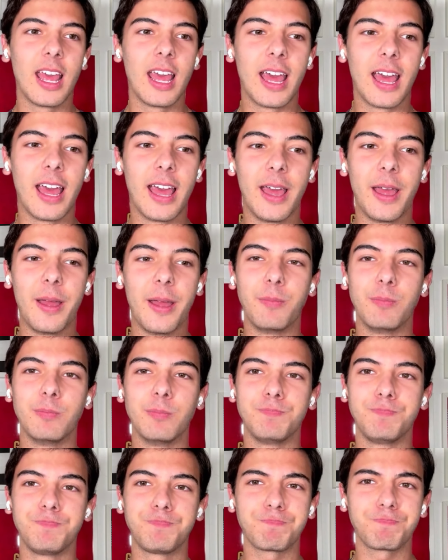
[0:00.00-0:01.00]

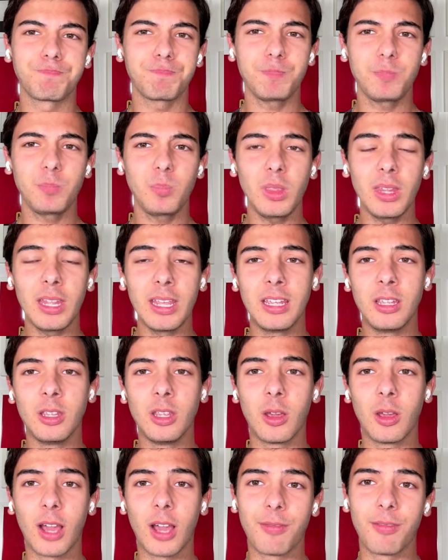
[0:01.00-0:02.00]
You
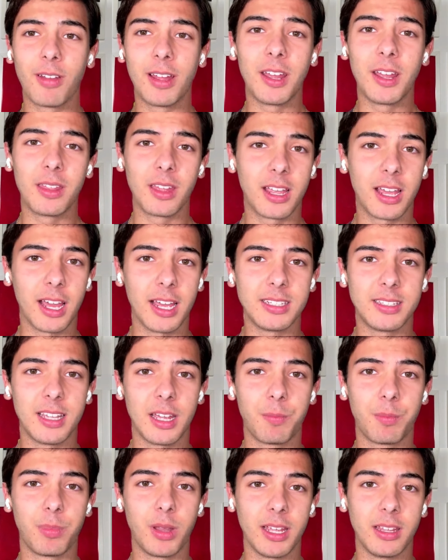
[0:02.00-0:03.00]
have another case
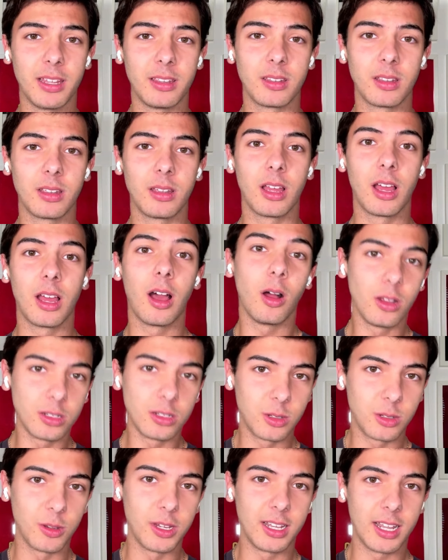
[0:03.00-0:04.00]
that plays
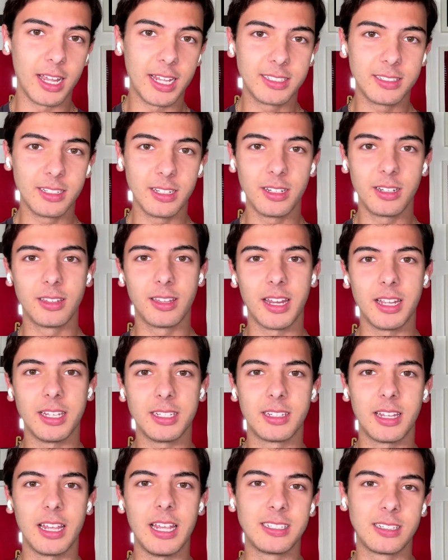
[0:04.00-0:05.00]
also in Leicester, that
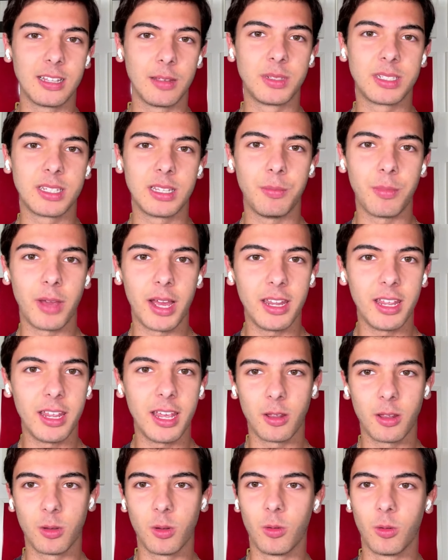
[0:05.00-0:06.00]
is Islam Slimani. I
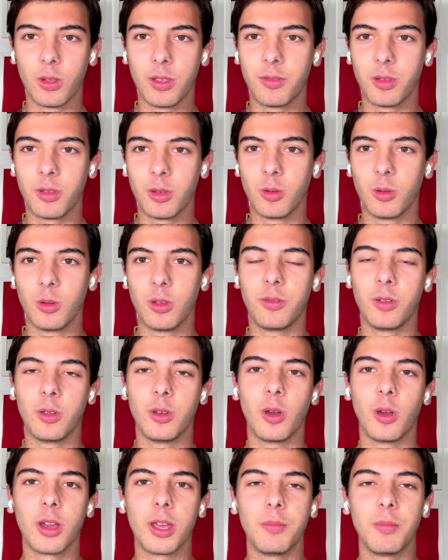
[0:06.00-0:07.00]
don't know if you
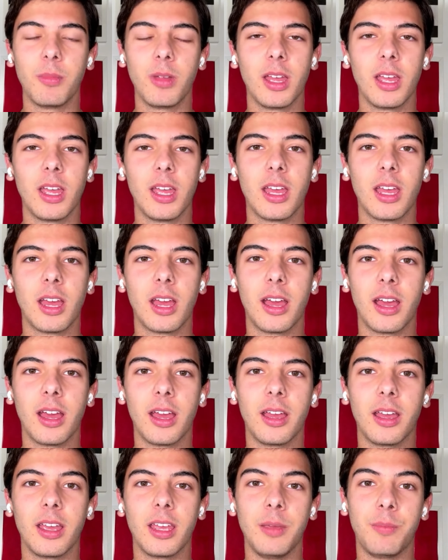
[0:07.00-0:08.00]
know him.
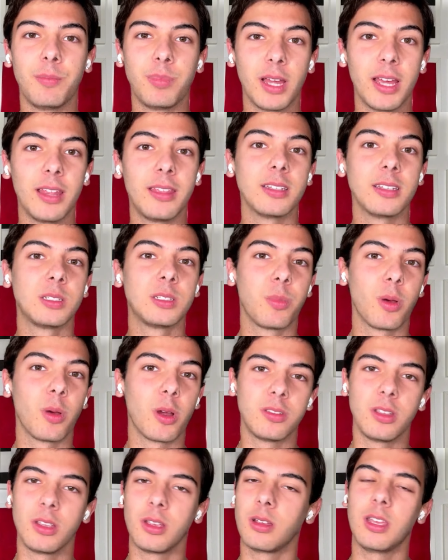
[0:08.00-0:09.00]
He played at
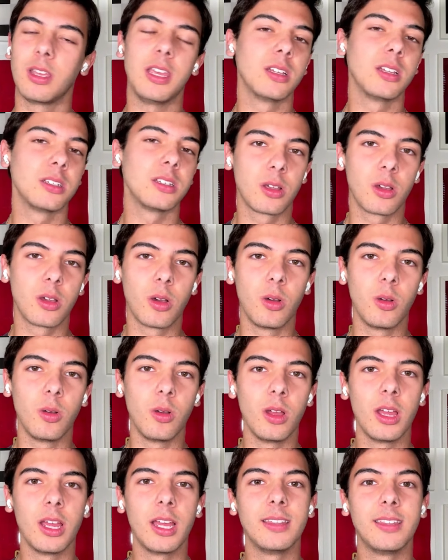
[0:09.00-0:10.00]
Sporting years ago,
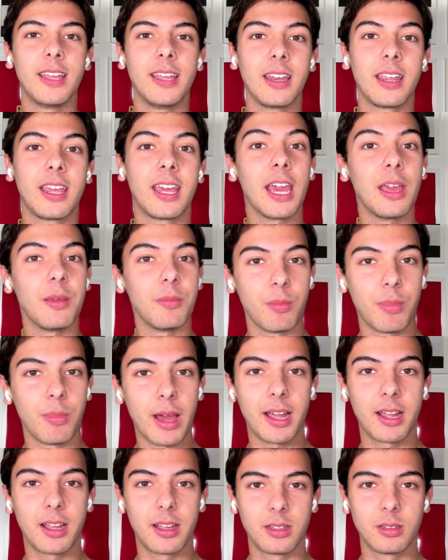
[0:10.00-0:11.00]
then came
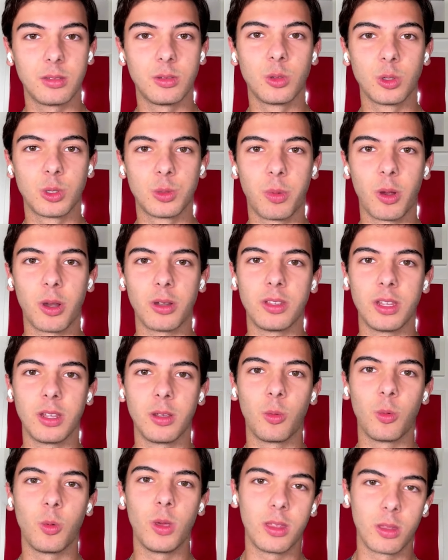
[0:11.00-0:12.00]
back to
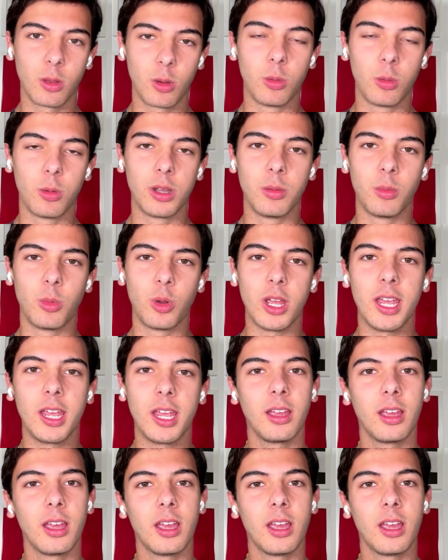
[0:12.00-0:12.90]
Sporting with Ruben Amorim,